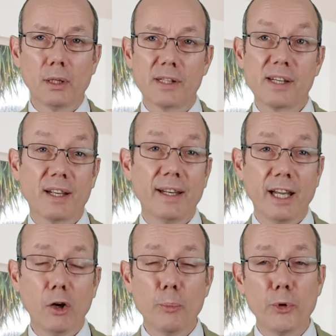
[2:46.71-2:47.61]
as it can
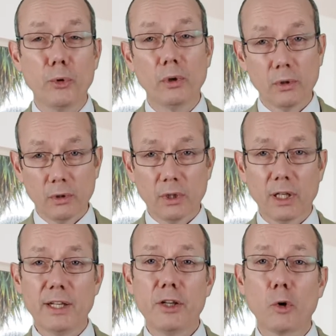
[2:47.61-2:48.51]
help you
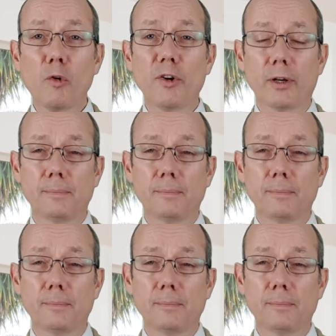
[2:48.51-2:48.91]
in your offer.